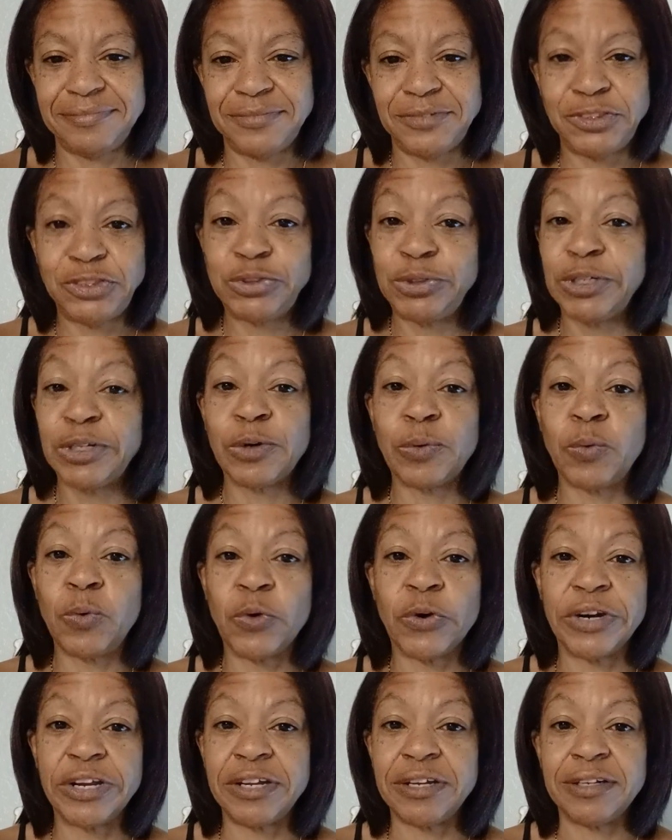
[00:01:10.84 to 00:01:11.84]
Trigger
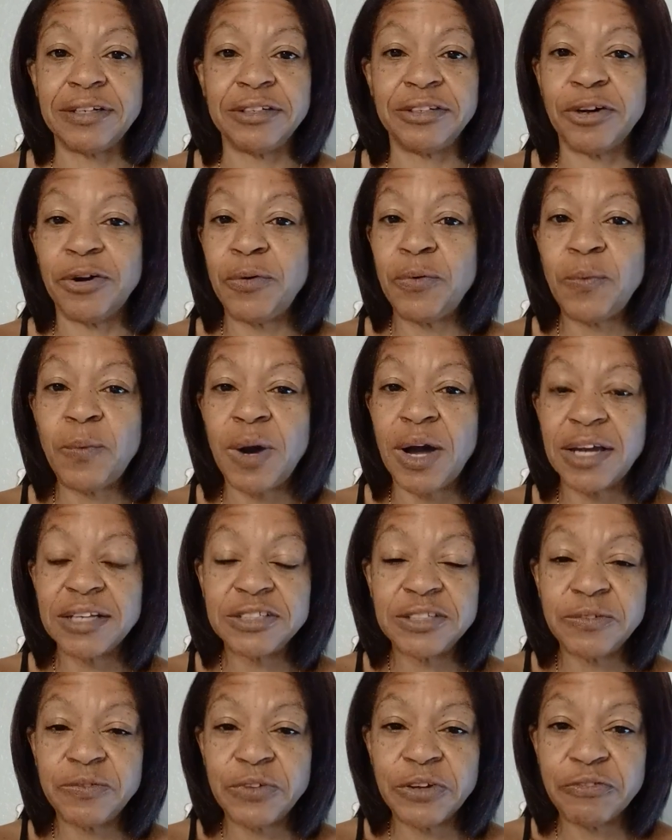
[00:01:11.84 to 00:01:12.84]
warning, don't
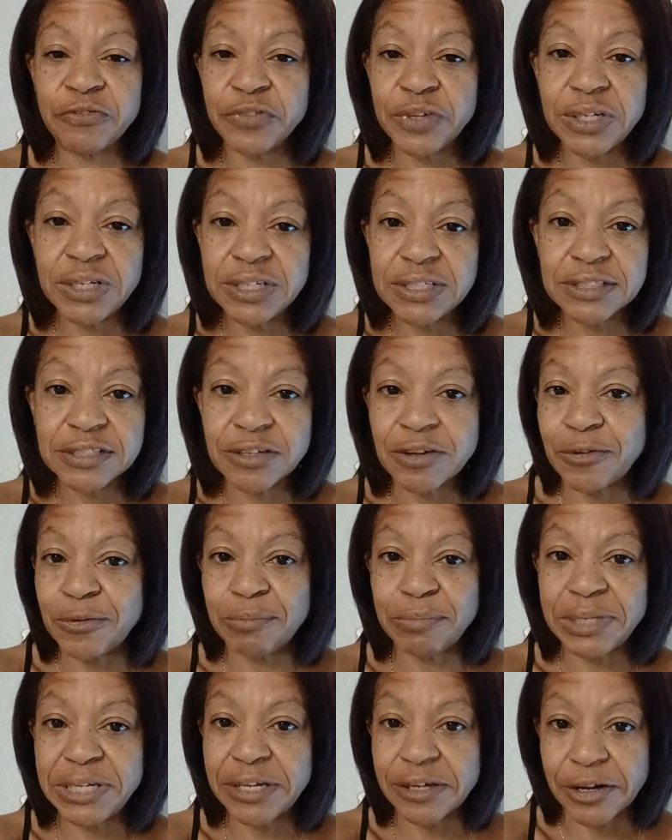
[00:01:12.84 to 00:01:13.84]
watch if your feelings gonna
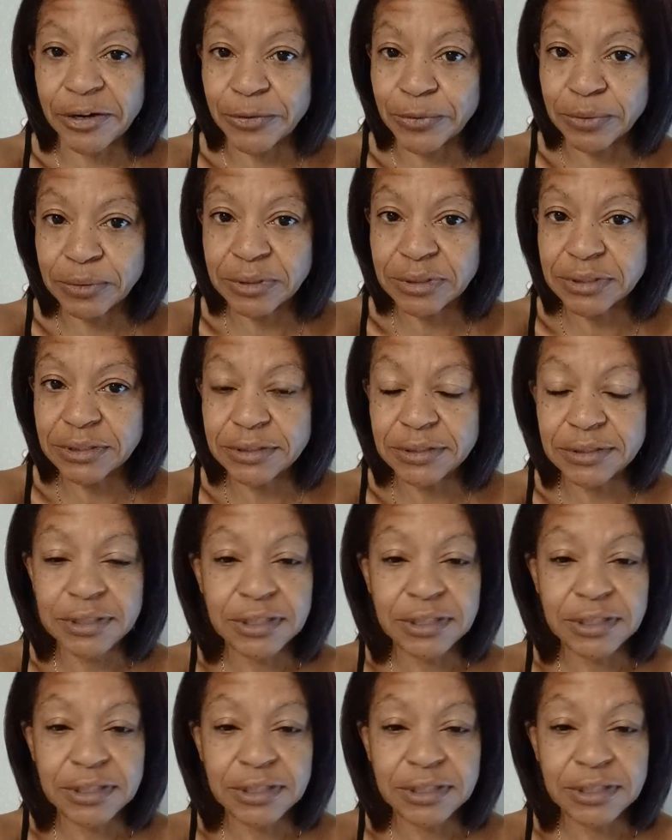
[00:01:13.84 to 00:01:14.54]
be hurt.